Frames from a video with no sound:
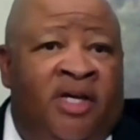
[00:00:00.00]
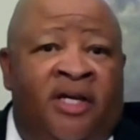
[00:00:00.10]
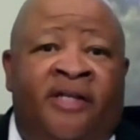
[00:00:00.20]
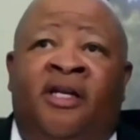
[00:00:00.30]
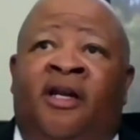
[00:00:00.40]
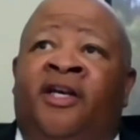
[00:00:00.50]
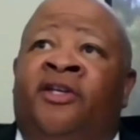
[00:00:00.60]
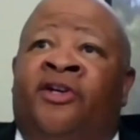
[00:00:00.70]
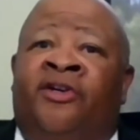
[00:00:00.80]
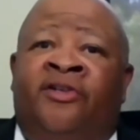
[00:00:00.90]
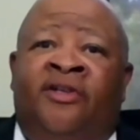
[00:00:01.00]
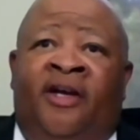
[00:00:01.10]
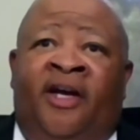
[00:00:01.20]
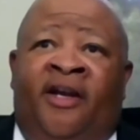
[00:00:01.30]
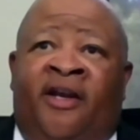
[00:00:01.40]
me as the leader
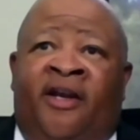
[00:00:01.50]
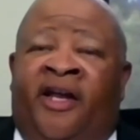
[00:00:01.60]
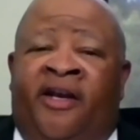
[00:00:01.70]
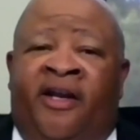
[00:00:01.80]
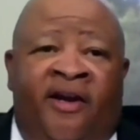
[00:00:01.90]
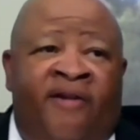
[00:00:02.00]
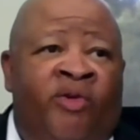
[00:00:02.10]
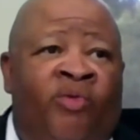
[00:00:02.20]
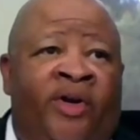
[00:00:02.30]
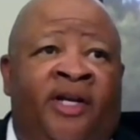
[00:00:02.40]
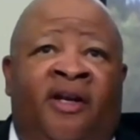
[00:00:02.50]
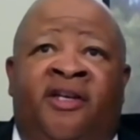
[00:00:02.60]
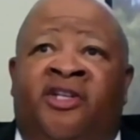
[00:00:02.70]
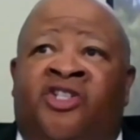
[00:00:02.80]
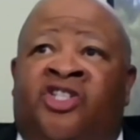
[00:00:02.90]
and everyone
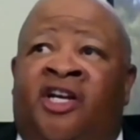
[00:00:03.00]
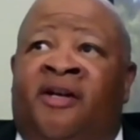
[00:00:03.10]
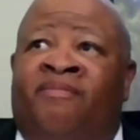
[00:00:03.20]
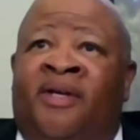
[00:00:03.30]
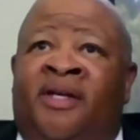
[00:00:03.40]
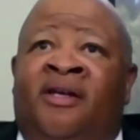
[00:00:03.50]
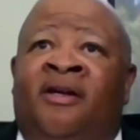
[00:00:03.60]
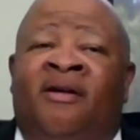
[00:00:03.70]
in leadership.